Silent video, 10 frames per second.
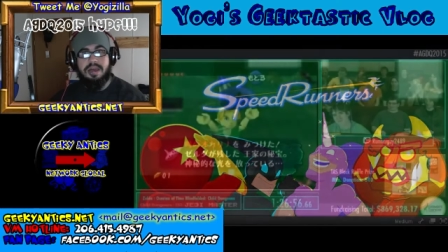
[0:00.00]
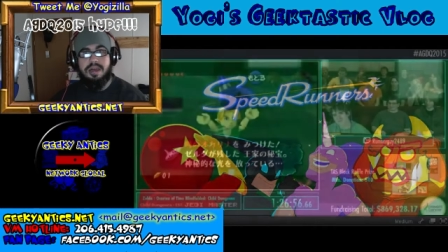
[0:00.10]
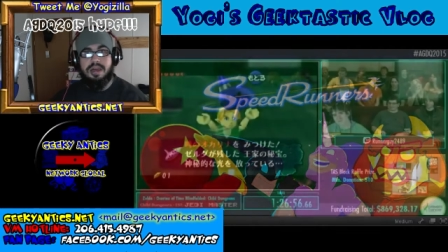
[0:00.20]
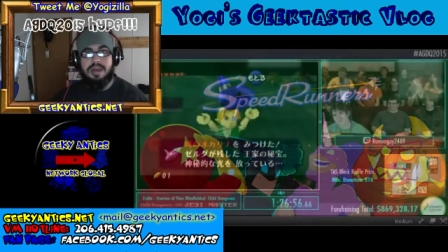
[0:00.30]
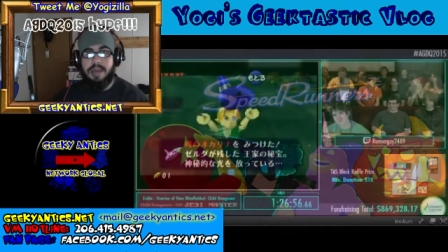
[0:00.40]

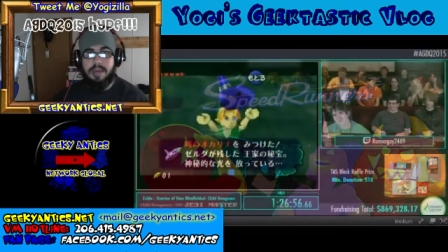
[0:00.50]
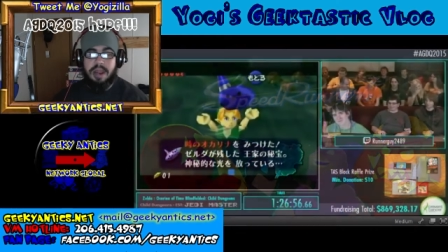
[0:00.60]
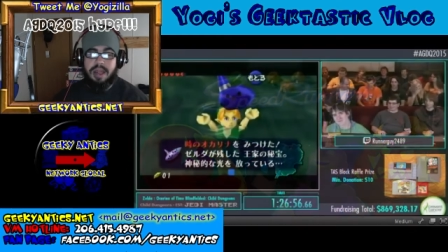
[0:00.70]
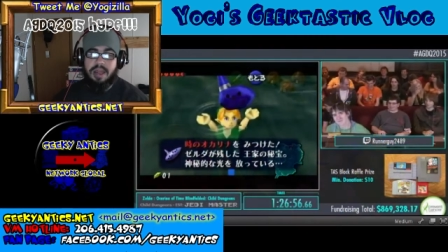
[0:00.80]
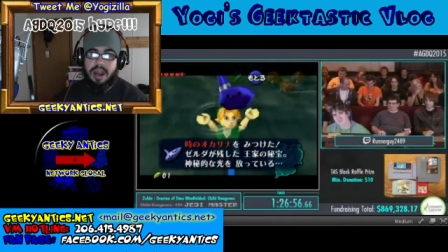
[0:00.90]
Gamergate is
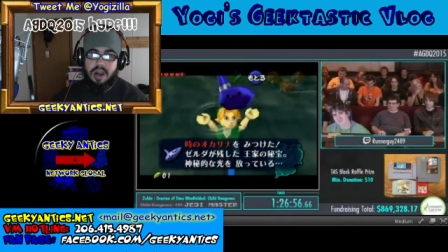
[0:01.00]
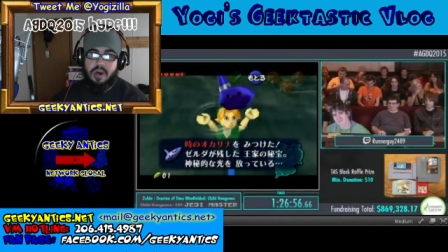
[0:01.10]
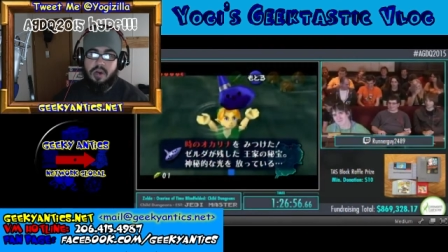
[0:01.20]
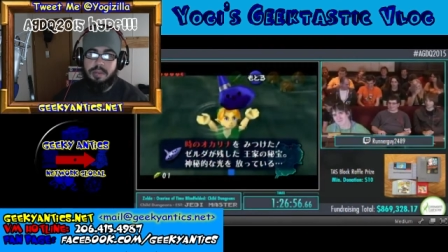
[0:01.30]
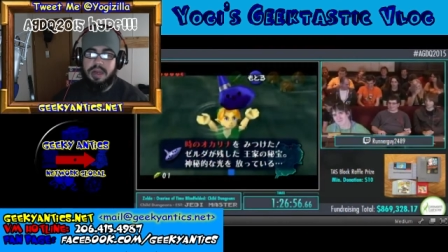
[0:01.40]
not
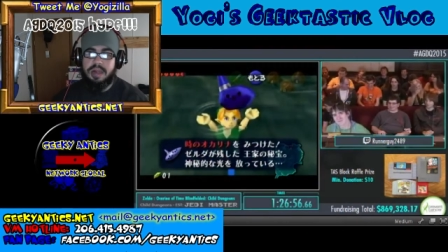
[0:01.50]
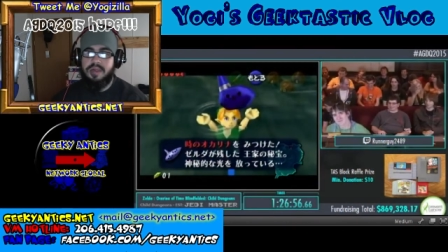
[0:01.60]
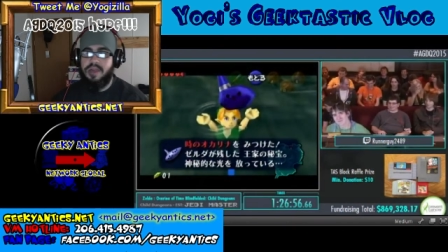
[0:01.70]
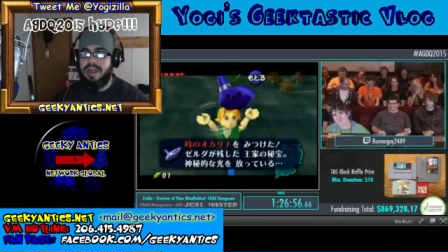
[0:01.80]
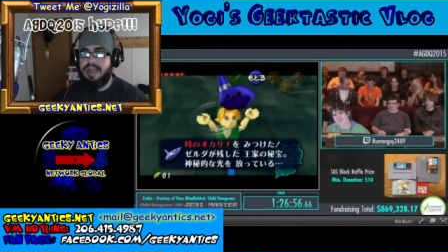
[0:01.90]
alone, but
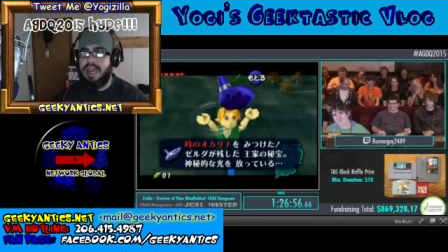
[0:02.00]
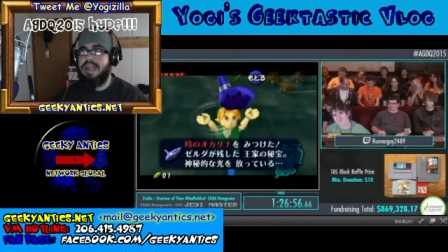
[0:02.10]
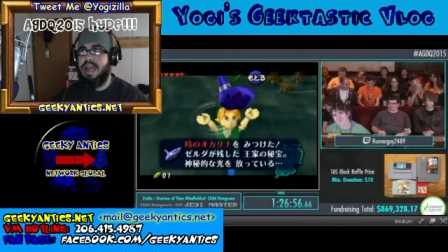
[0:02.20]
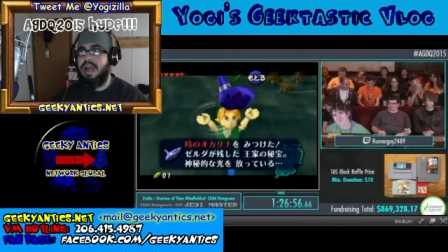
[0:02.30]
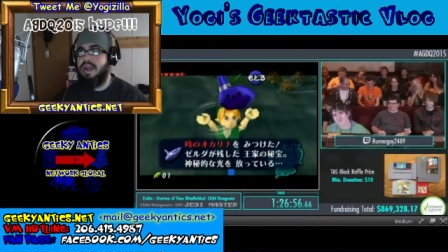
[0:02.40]
things like
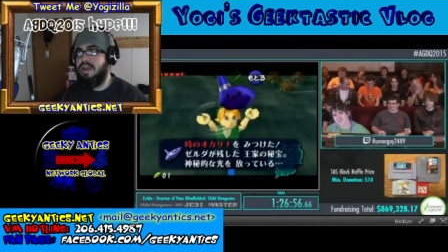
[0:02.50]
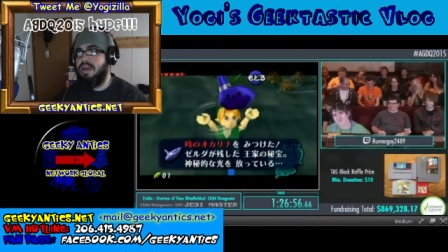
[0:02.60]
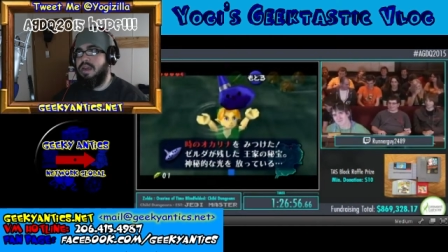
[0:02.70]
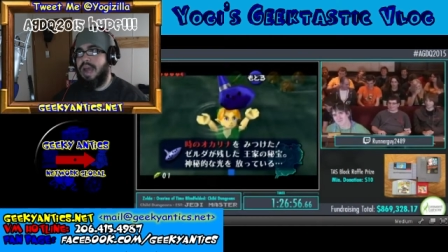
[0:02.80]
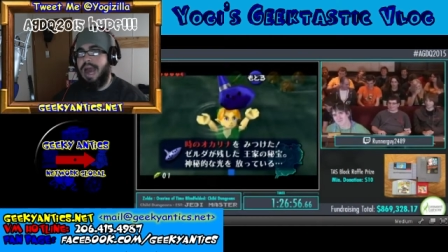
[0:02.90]
that
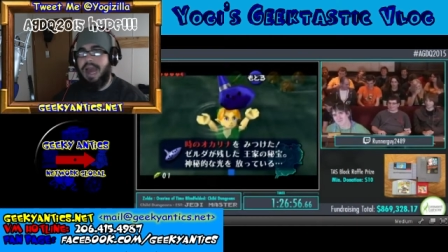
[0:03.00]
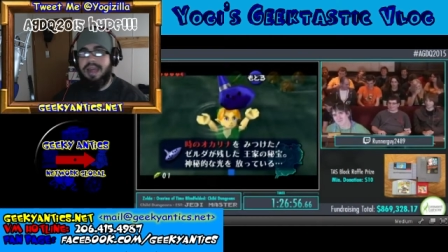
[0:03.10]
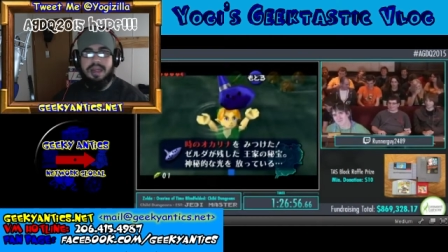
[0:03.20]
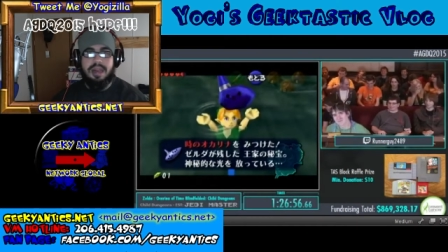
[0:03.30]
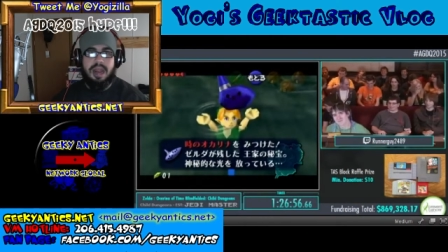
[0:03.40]

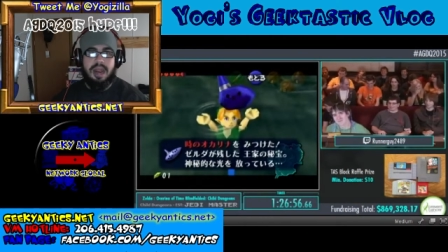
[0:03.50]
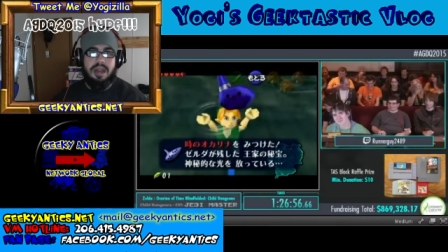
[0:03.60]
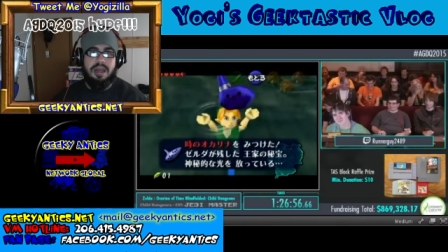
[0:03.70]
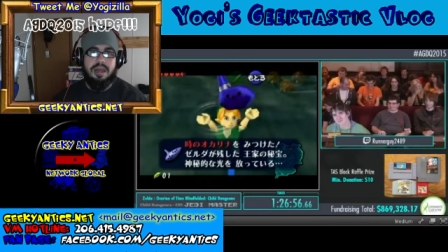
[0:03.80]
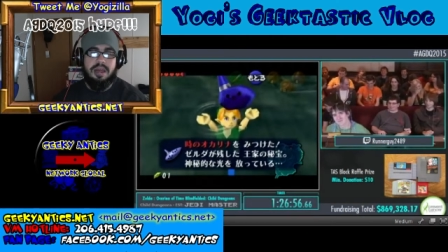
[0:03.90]
isolated
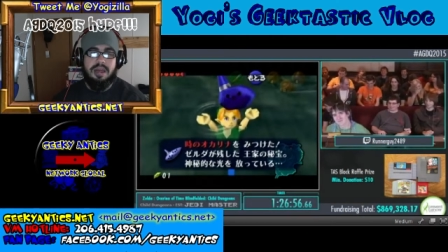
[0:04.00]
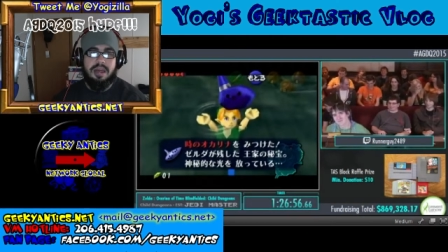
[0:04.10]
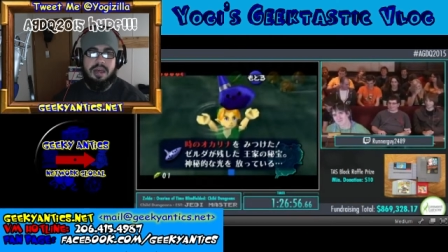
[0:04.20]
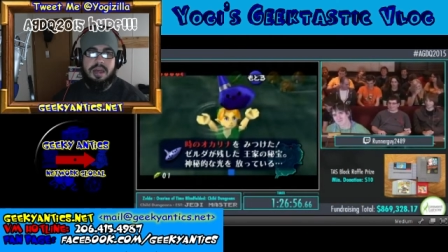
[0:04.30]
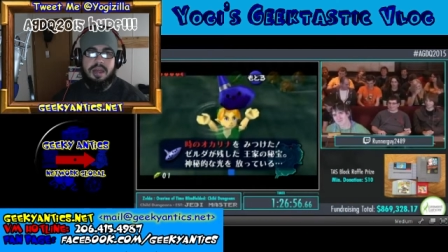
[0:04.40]

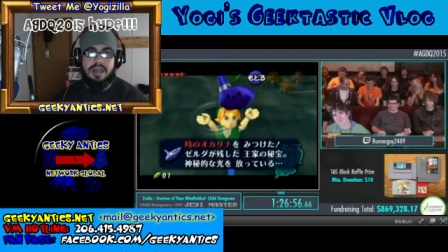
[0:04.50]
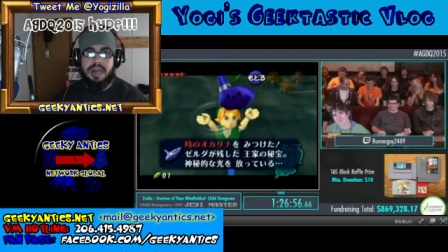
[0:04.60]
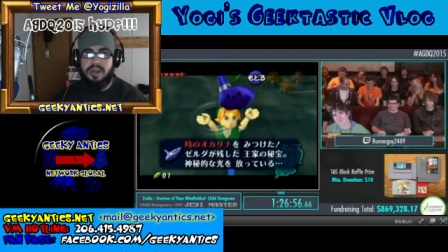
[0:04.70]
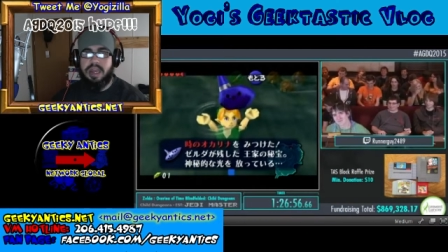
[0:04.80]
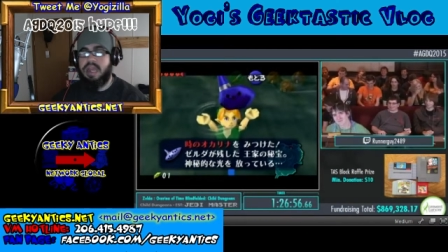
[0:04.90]

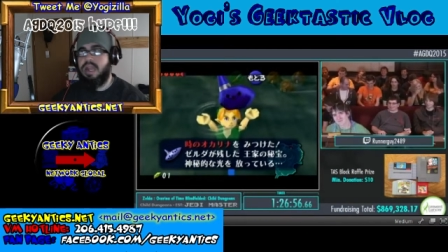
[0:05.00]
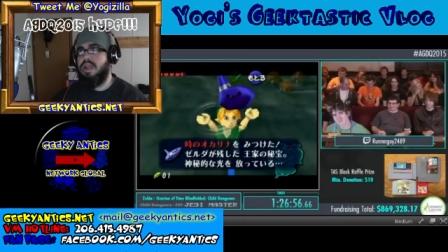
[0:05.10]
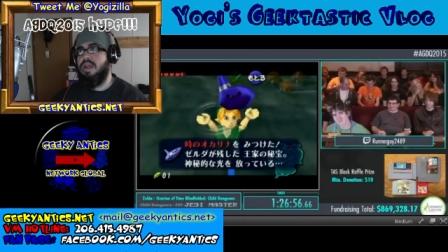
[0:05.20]
segregated